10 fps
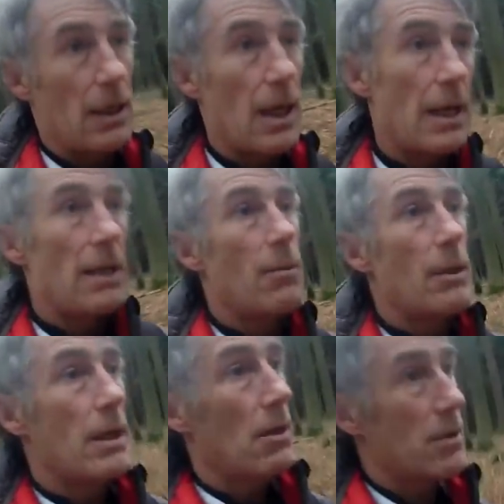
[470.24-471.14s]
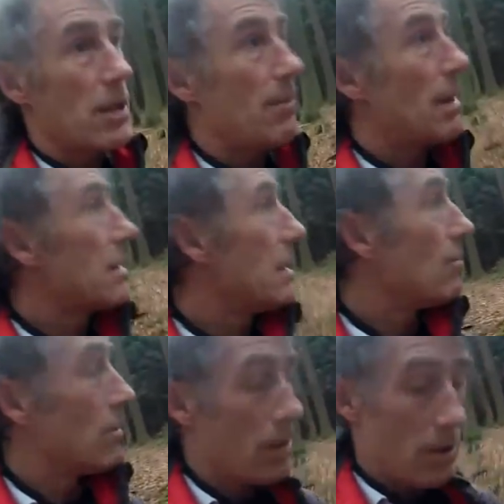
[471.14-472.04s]
And any minute I was
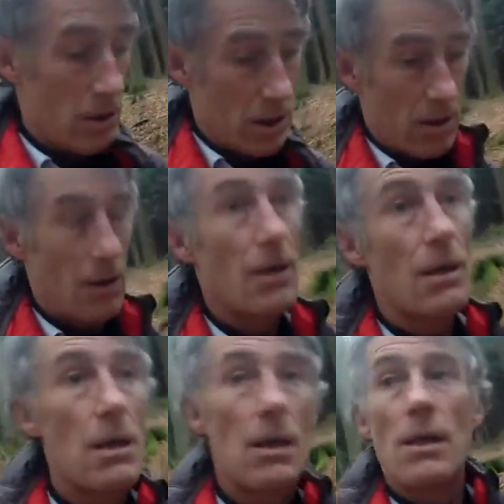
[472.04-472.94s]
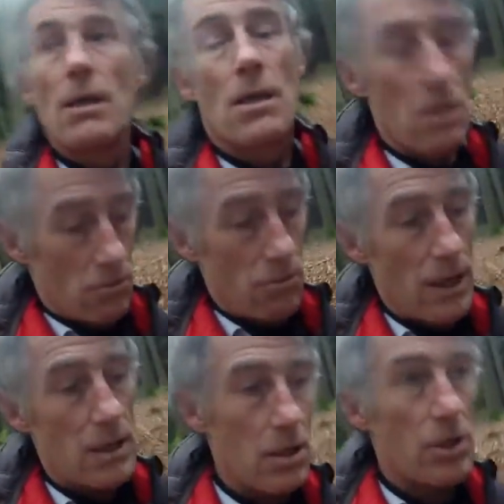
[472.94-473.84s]
imagining one of those
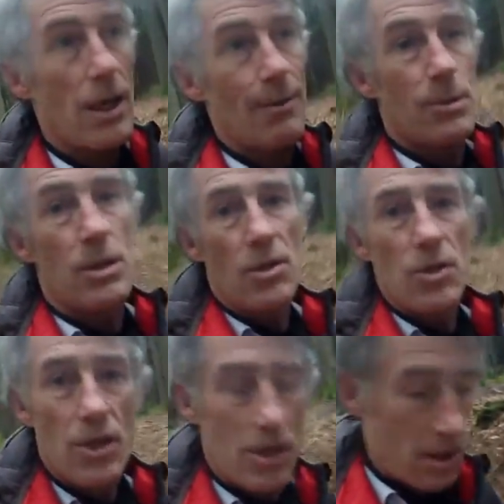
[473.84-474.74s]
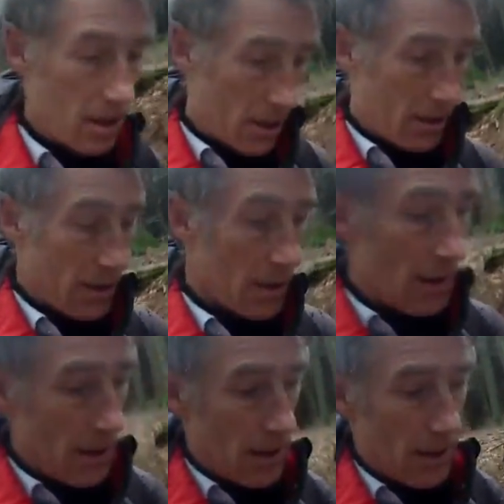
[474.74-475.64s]
razor sharp tusks
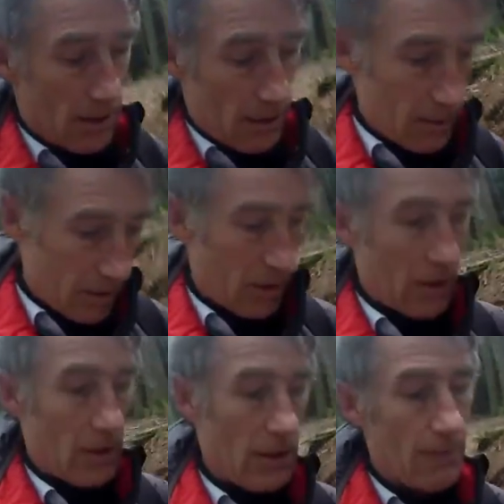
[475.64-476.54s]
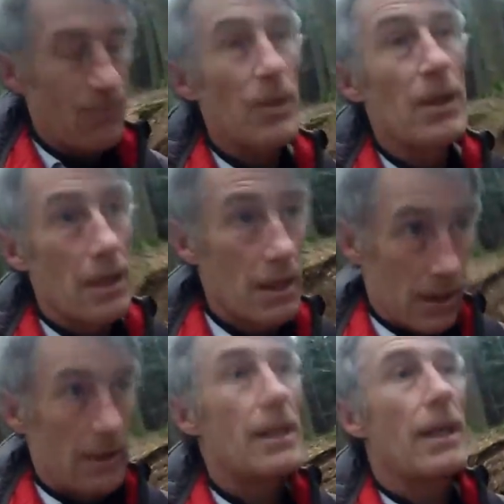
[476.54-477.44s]
to
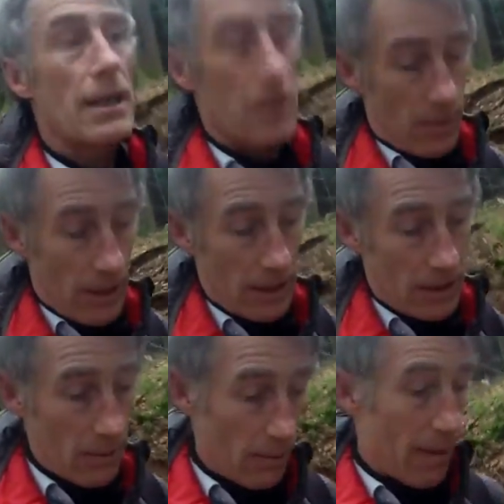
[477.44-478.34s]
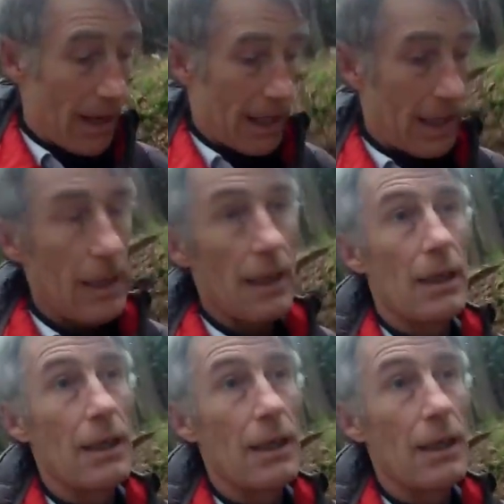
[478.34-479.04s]
dig its way into my back